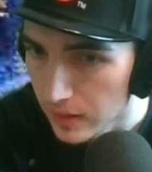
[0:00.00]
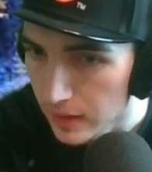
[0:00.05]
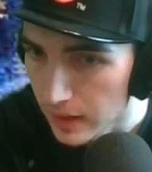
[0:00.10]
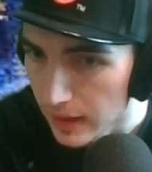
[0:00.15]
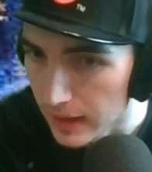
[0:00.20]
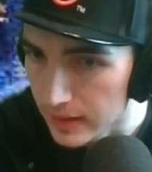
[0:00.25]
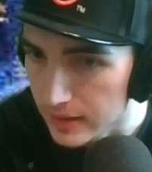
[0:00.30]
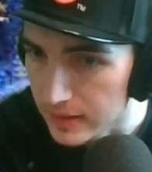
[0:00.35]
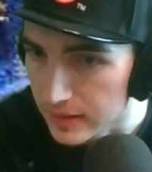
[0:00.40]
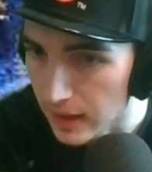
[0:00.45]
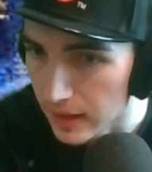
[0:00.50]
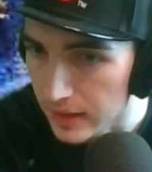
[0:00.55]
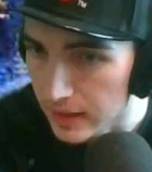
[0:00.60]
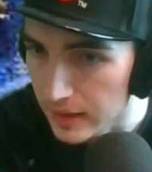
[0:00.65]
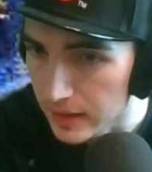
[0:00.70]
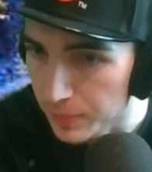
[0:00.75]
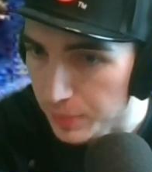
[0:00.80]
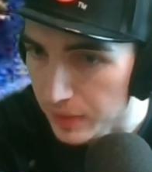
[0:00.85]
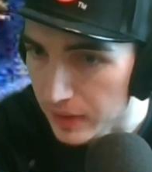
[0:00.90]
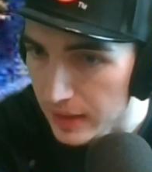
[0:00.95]
And study
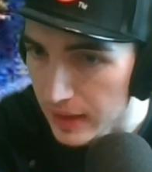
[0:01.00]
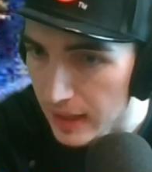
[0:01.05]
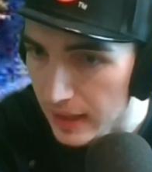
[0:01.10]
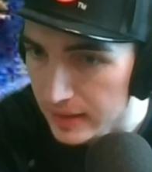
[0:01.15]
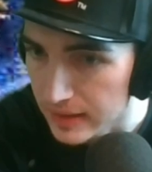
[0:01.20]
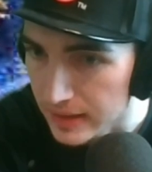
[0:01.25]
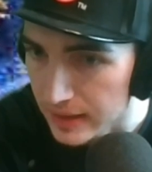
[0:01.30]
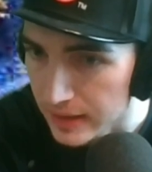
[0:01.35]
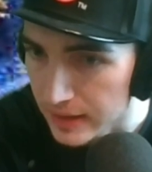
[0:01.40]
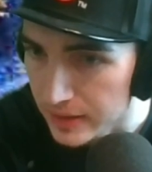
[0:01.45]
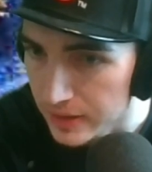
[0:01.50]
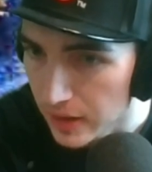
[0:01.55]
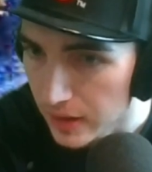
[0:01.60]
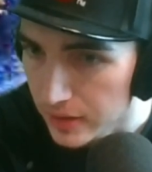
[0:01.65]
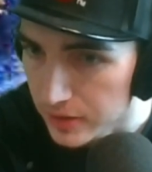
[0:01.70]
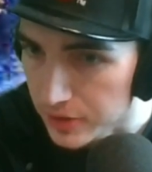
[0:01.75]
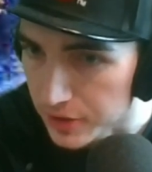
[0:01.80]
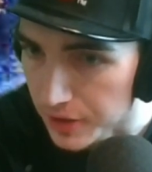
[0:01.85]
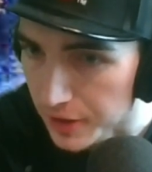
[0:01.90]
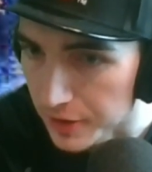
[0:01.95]
the pre-Nicene
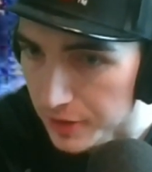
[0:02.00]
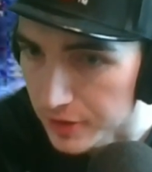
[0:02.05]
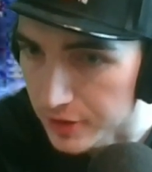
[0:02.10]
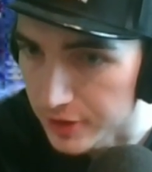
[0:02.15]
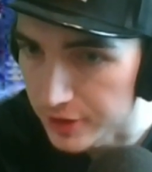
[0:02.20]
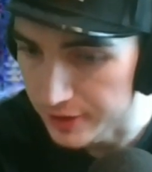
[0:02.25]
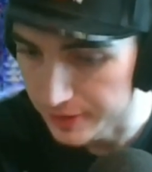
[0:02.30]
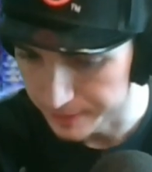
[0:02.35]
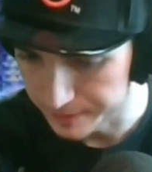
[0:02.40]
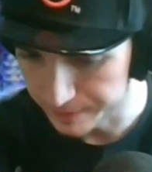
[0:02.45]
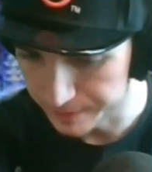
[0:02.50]
Church.